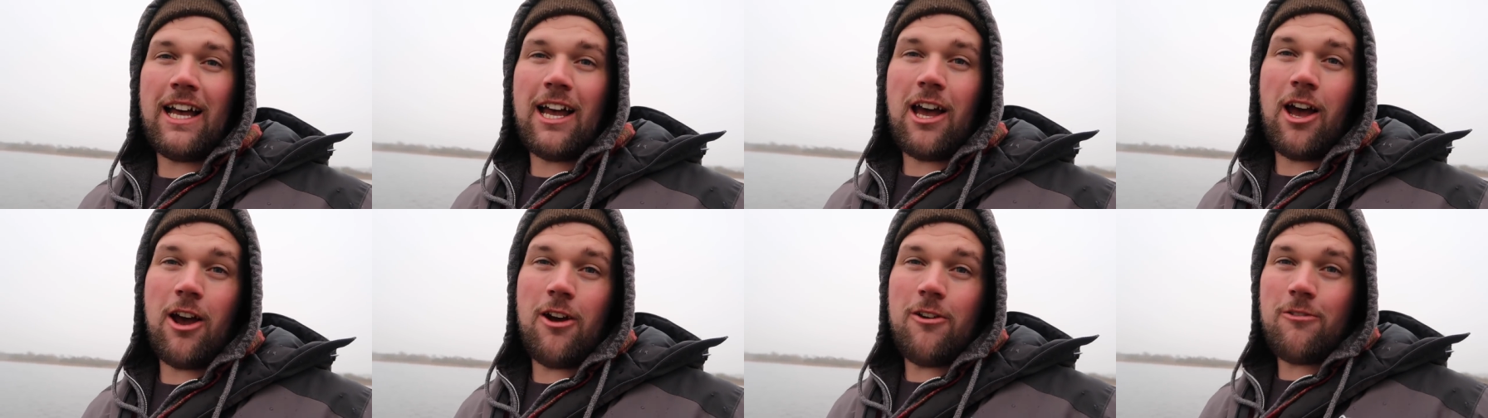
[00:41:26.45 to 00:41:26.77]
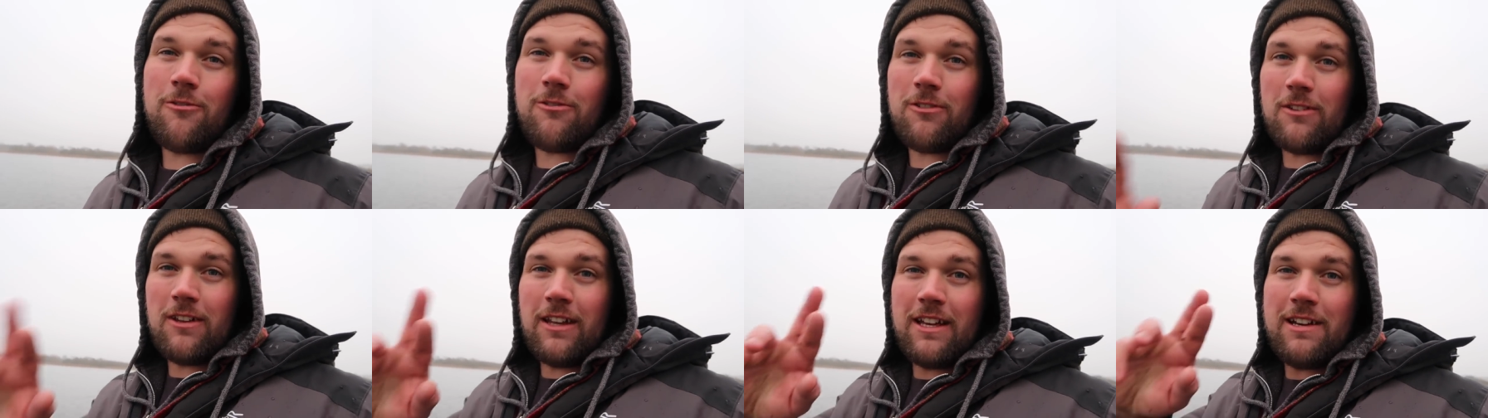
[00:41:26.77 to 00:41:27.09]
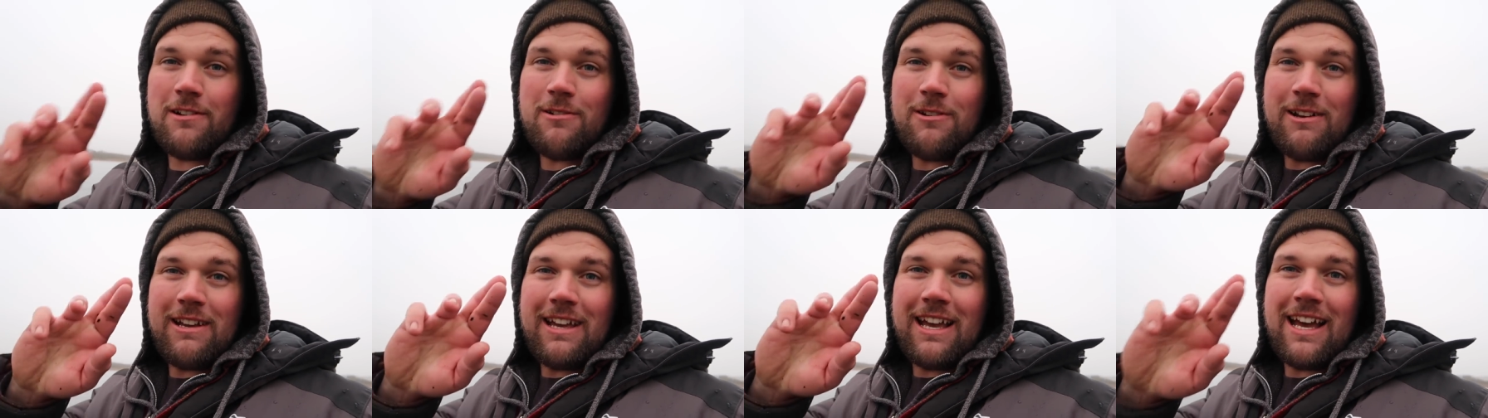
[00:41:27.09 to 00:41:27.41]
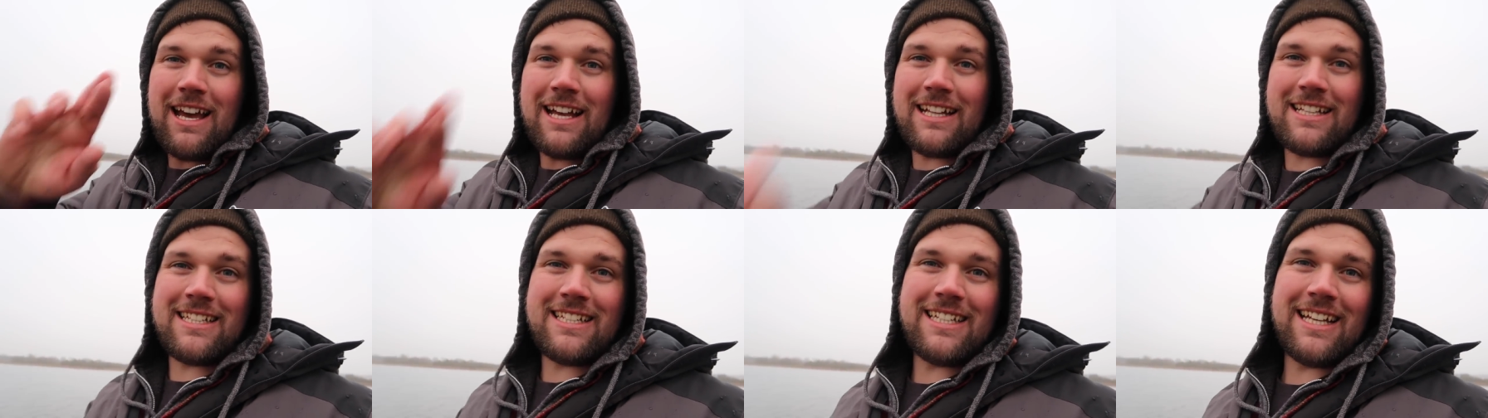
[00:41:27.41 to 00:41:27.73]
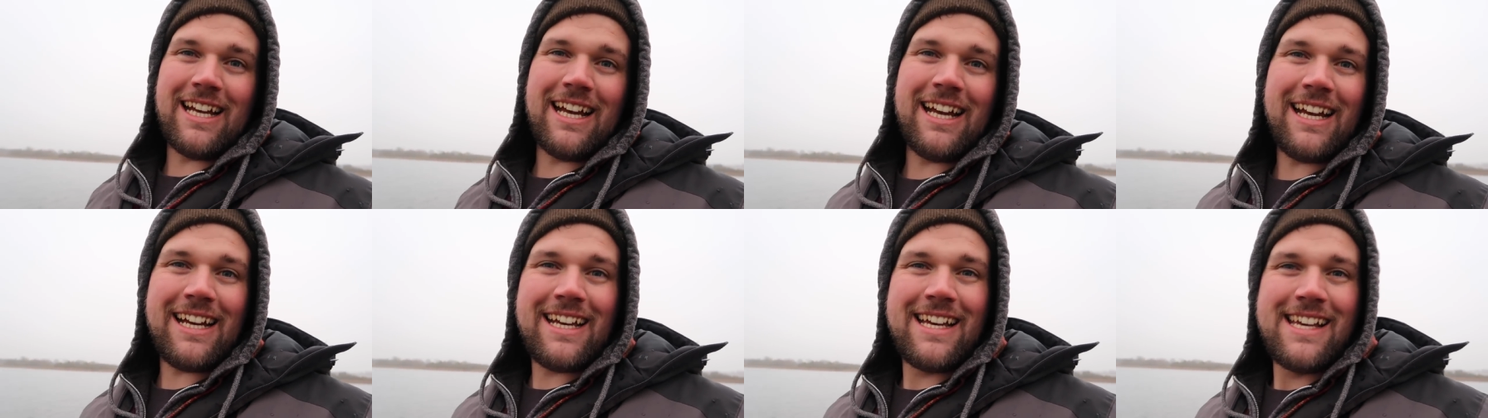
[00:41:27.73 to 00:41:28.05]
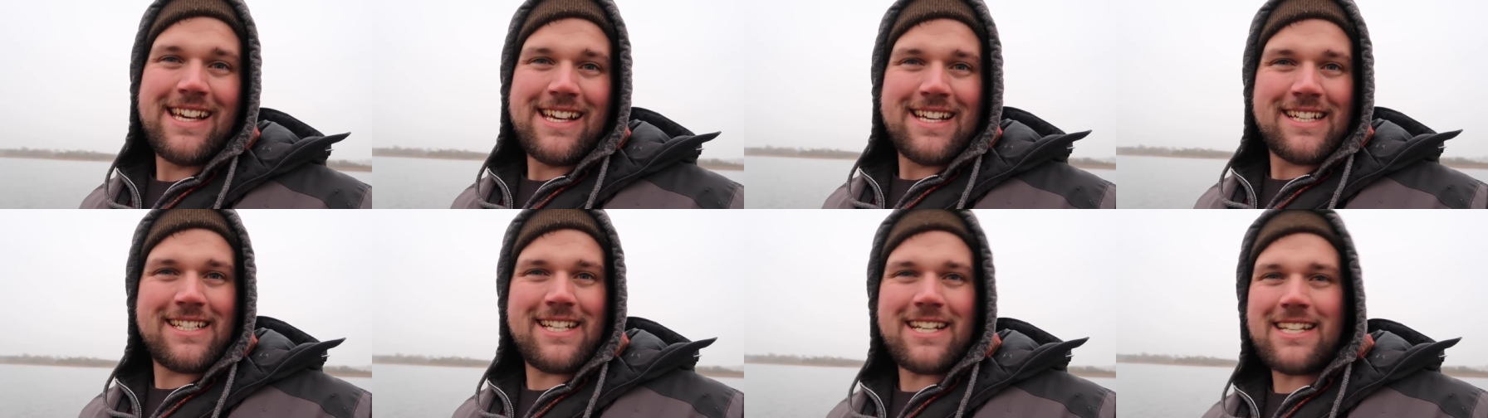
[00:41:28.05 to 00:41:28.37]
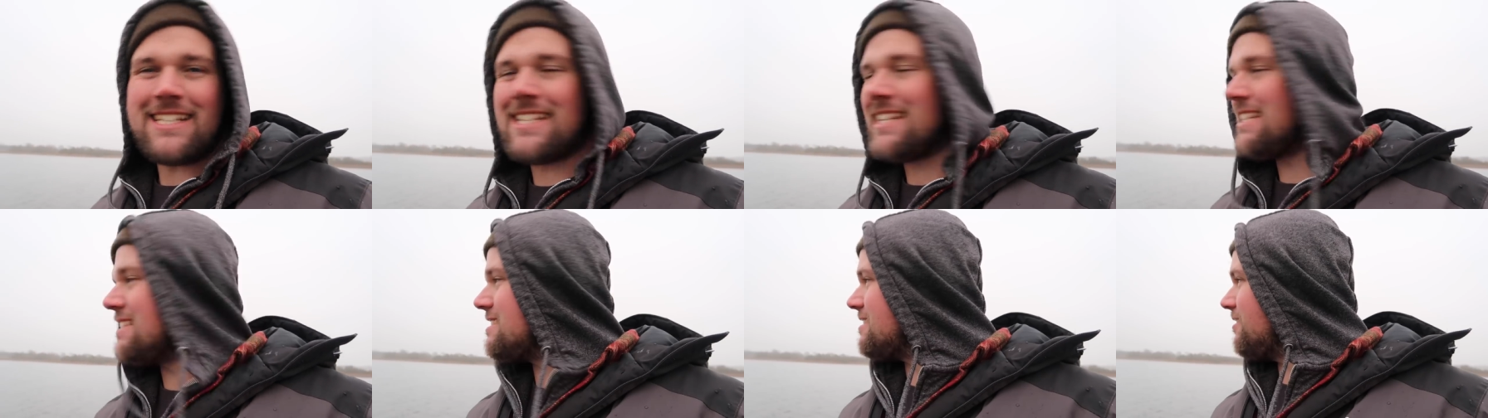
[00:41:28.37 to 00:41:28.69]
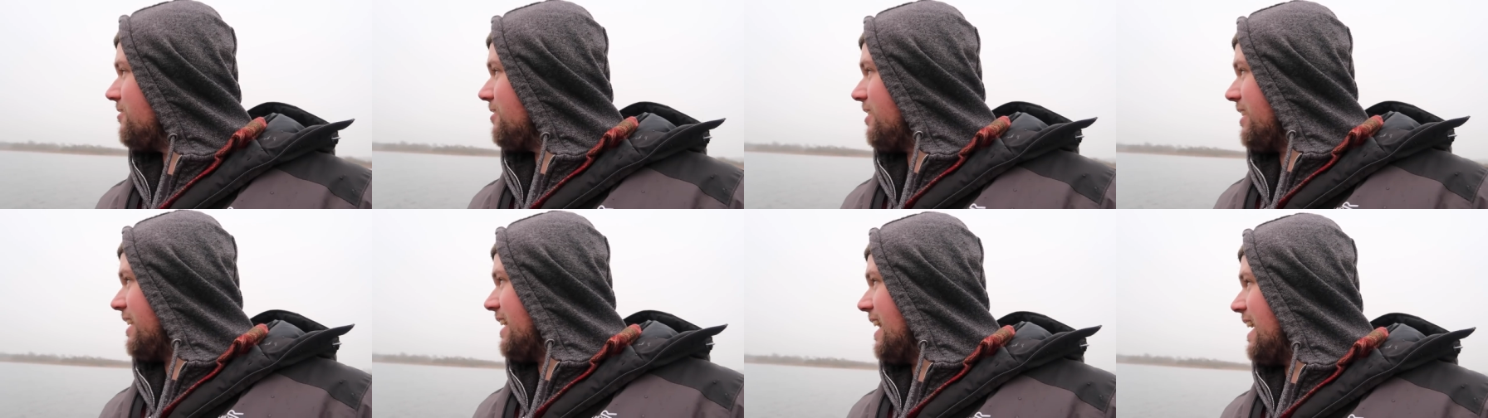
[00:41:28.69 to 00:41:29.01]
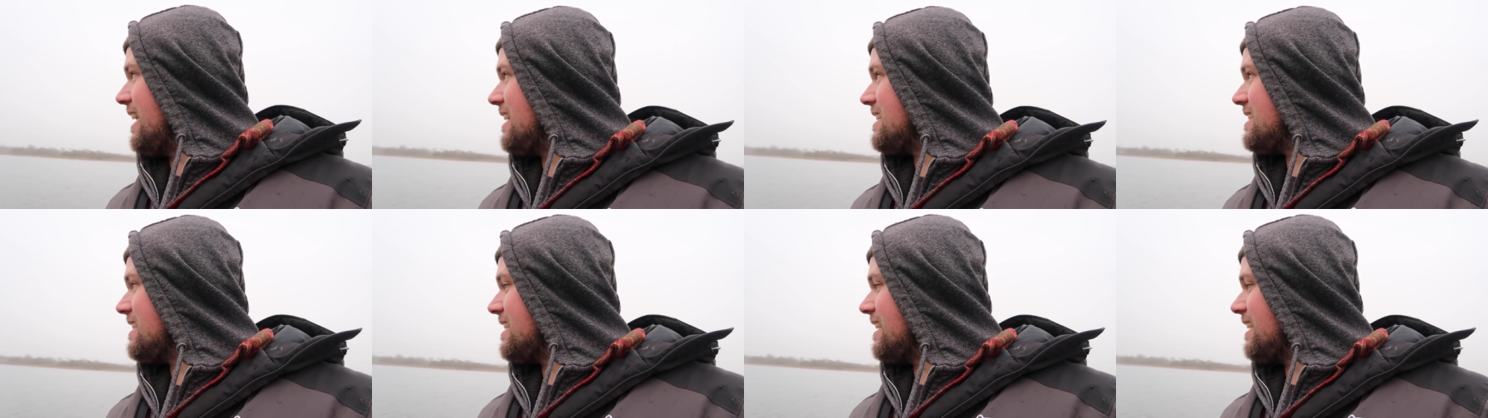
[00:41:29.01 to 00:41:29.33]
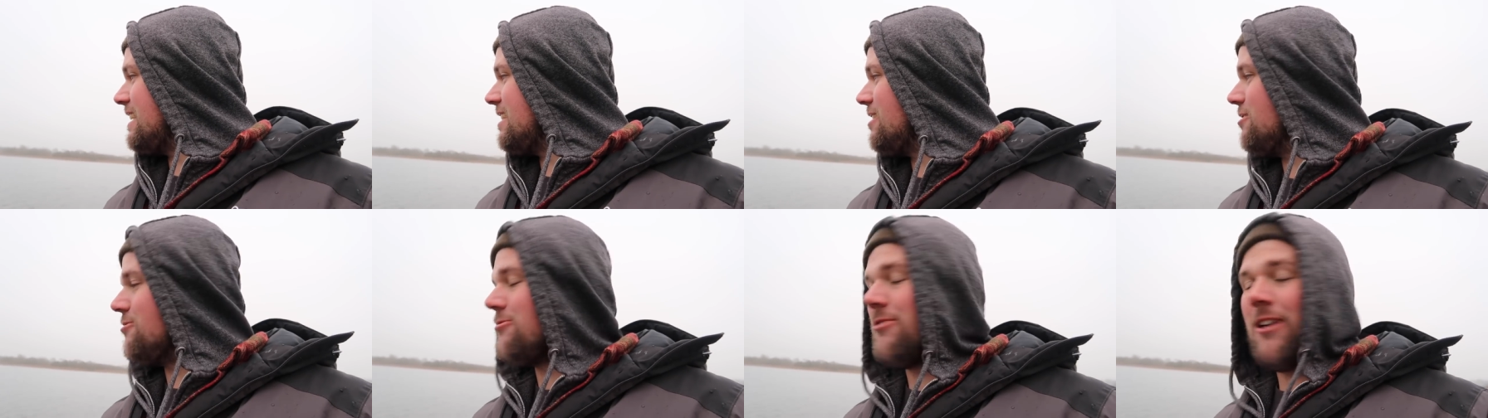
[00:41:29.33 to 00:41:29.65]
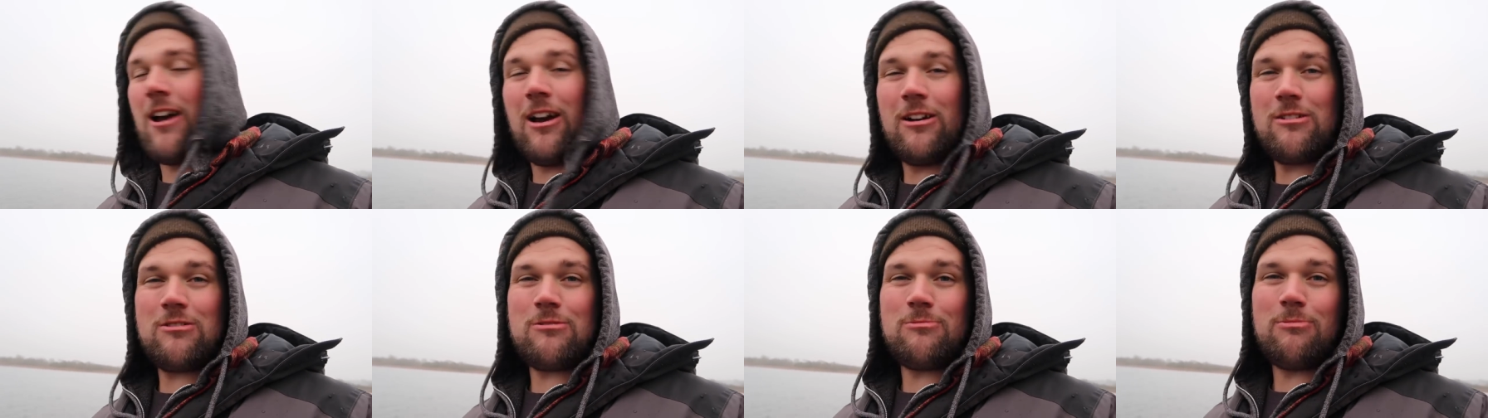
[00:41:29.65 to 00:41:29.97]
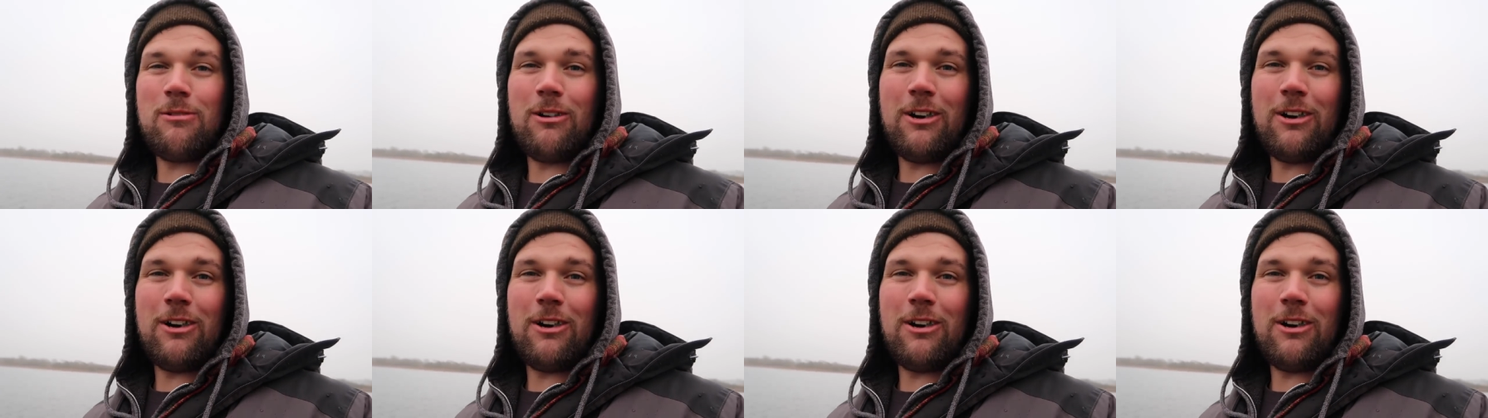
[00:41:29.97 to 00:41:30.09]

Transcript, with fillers: Hopefully we get uh, sixteen, seventeen, eighteen, who knows.